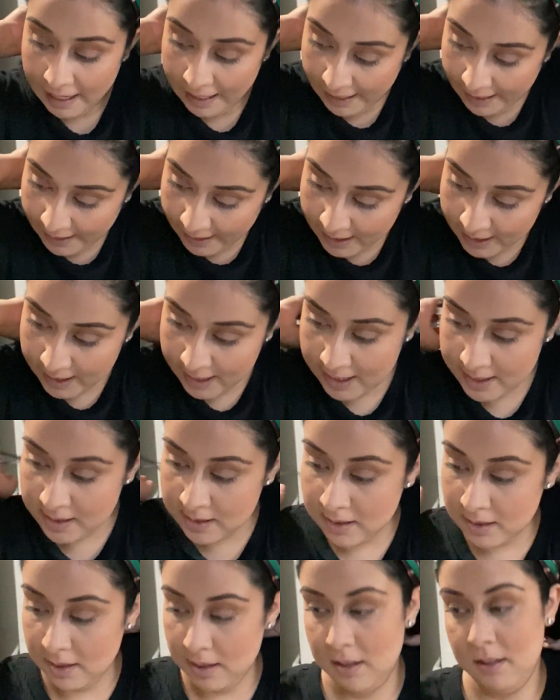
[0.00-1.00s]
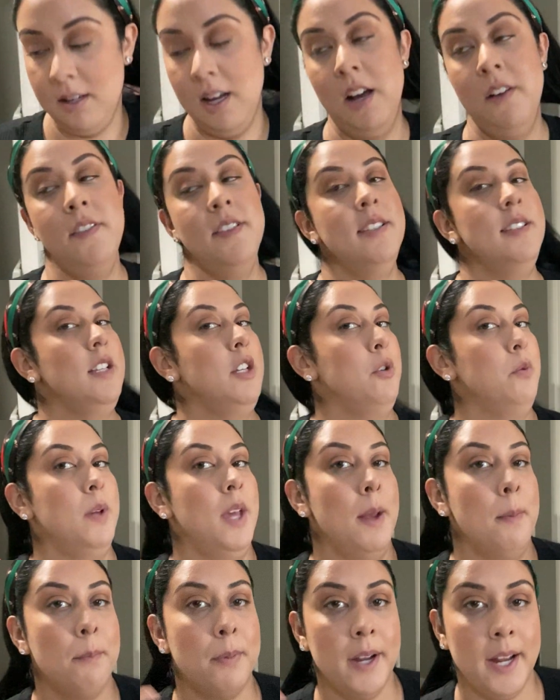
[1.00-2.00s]
And obviously you
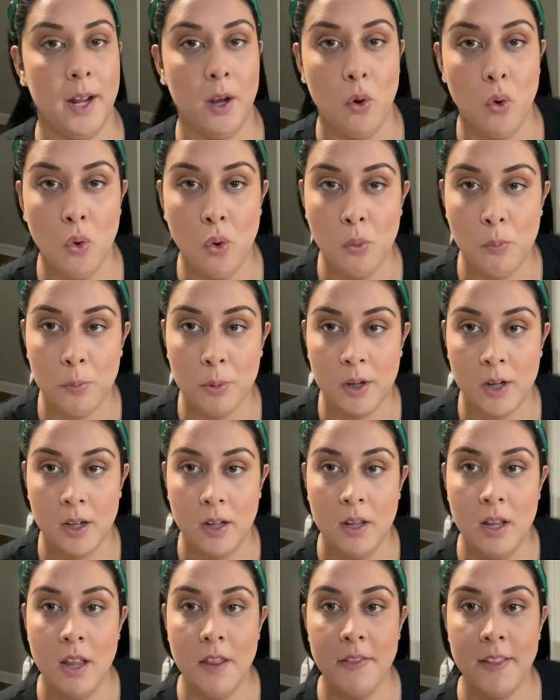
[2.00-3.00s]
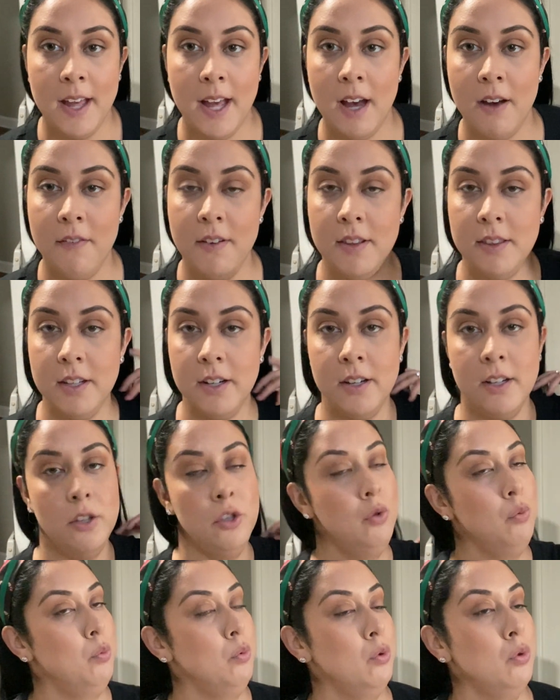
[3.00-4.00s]
can't bring it home, but they have it there in
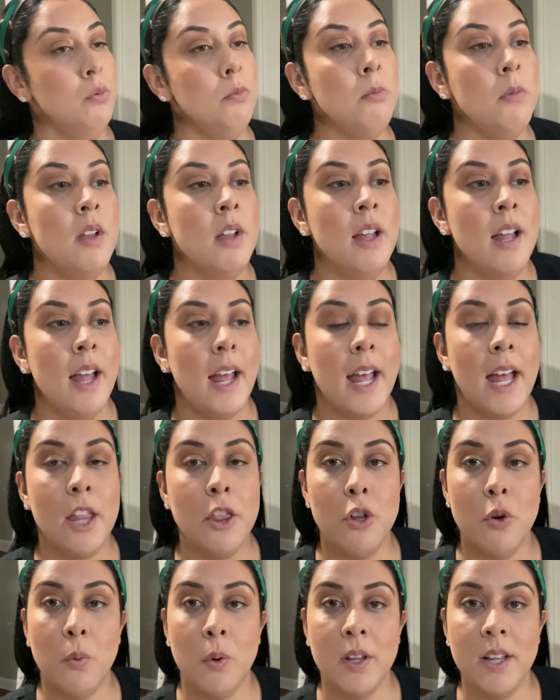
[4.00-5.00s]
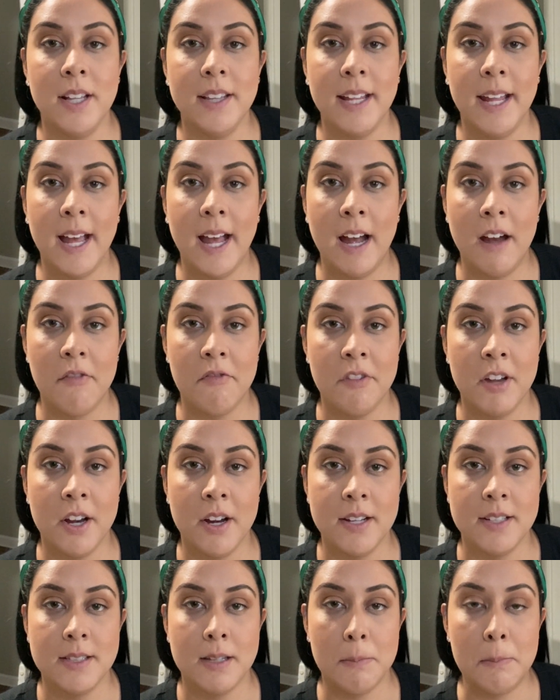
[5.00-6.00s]
the room. And the one that they have there
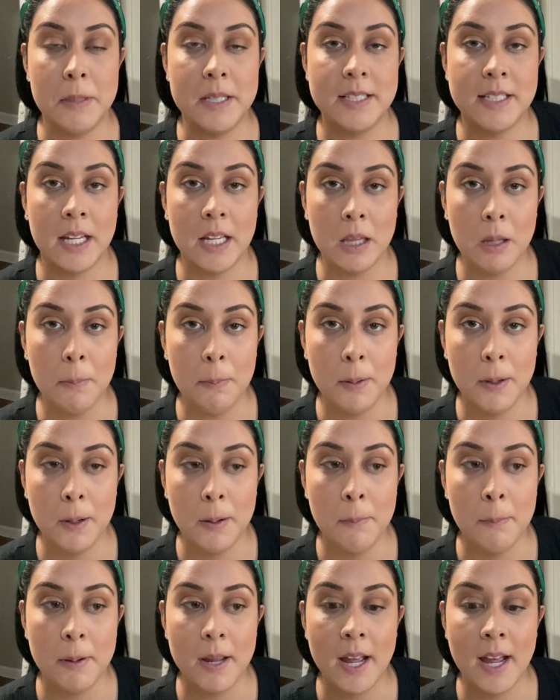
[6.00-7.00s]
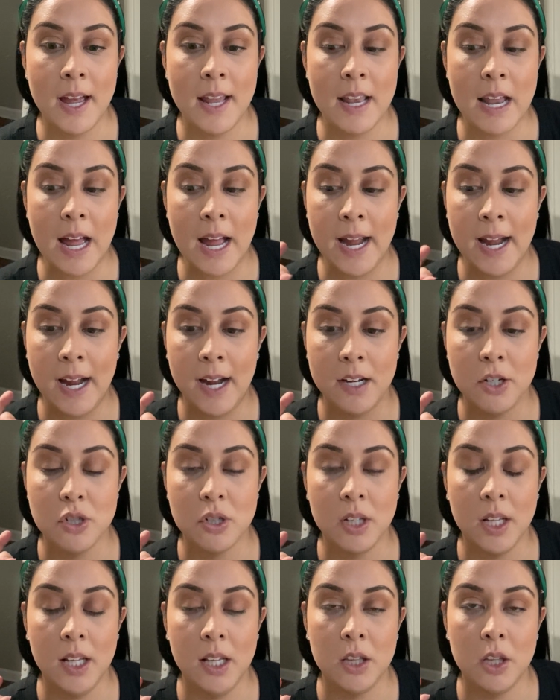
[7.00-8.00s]
is the Medela pump, and I
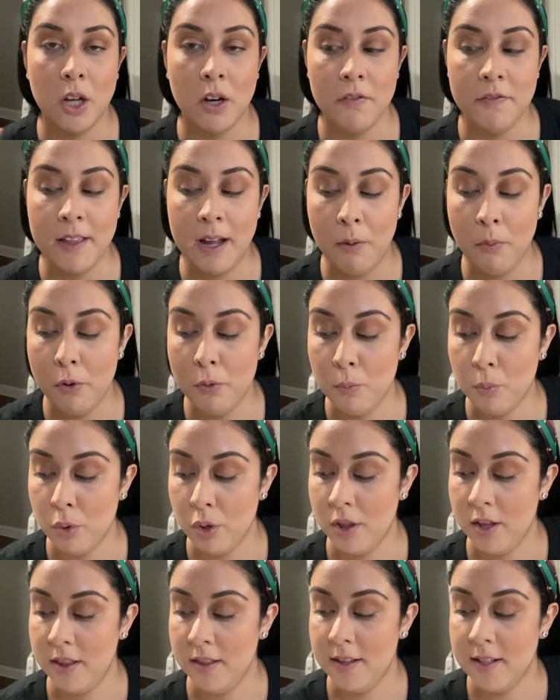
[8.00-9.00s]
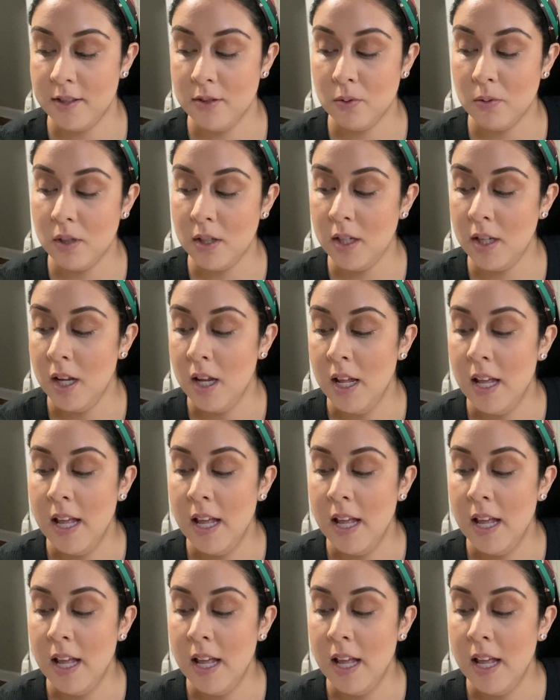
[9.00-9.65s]
actually love that one more than this one.